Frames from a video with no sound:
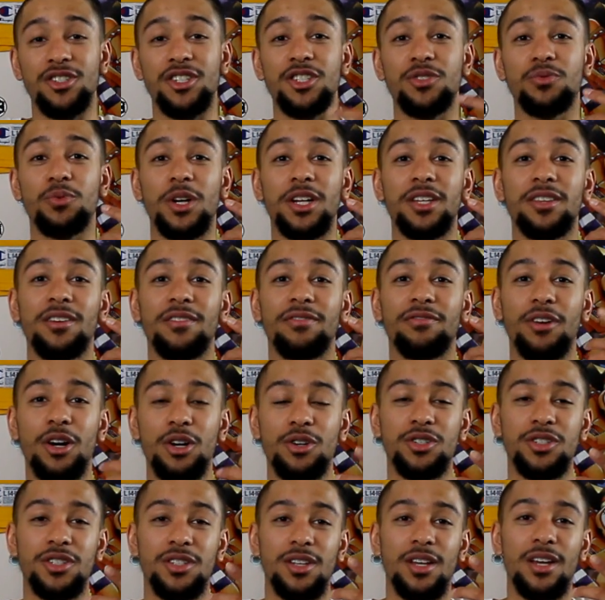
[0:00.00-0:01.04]
She's one of the
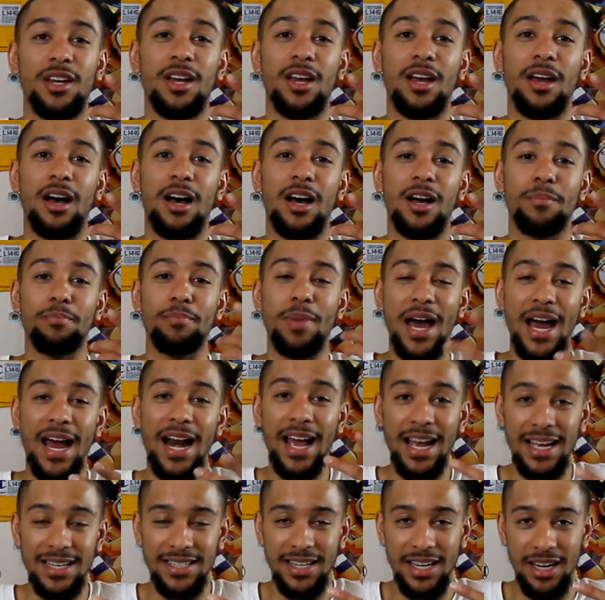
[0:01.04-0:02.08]
first
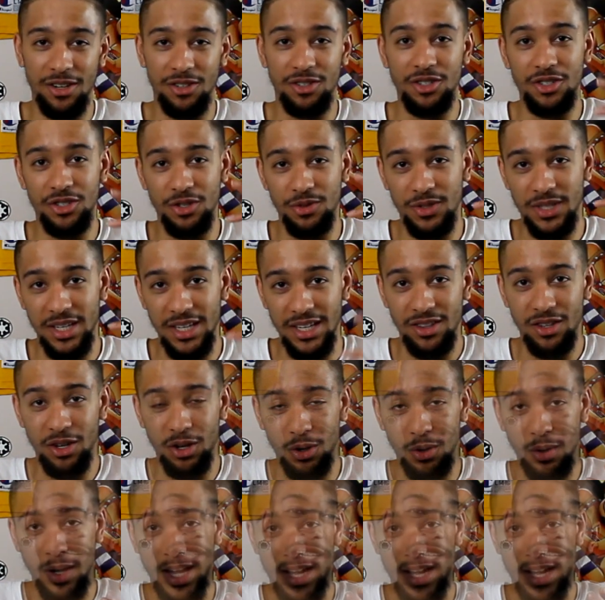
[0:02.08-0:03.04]
badass characters you see in the whole anime.